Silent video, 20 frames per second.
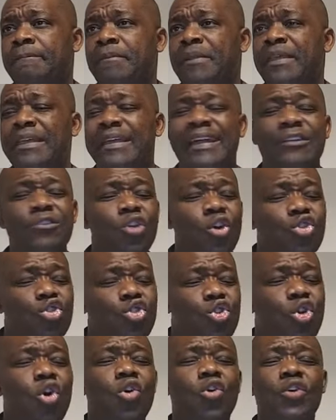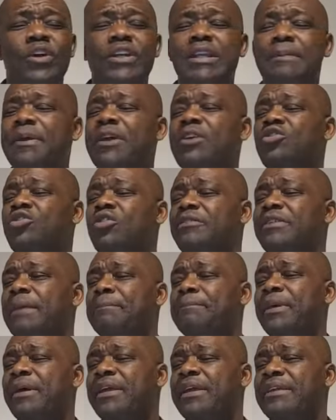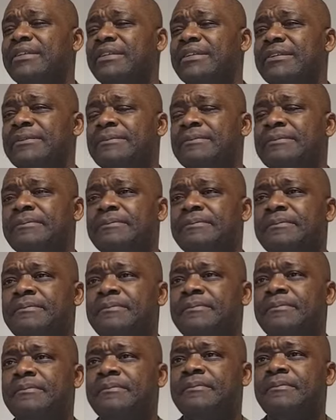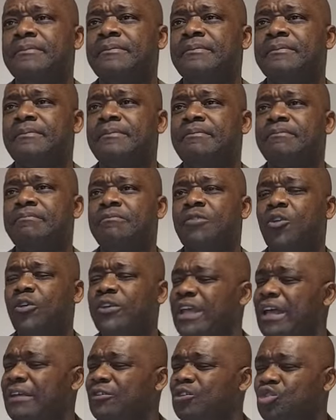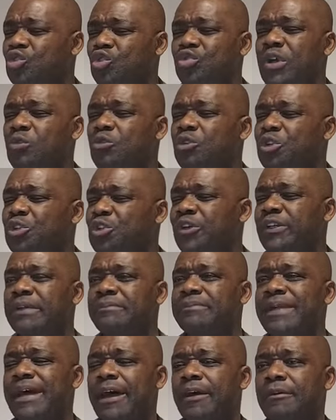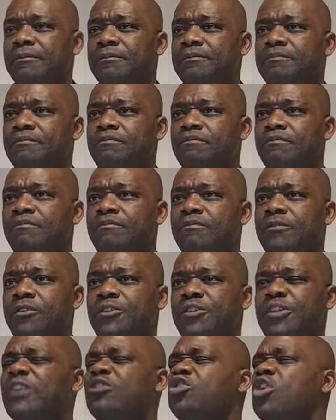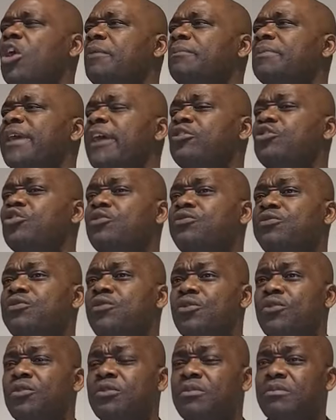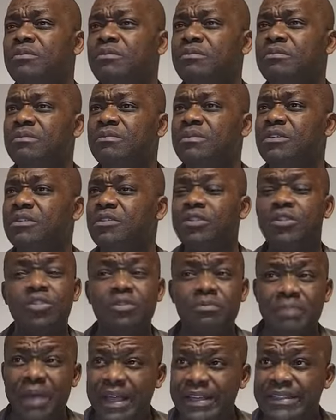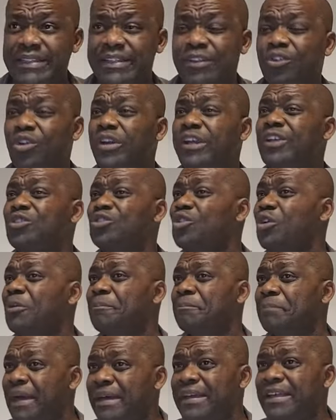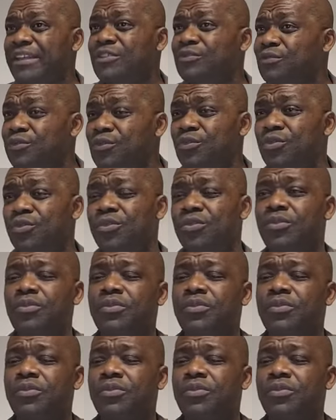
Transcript: They cannot talk in the presence of their parents because their children will shut them down. Shut up, they are you fool. Imagine calling your parents fool.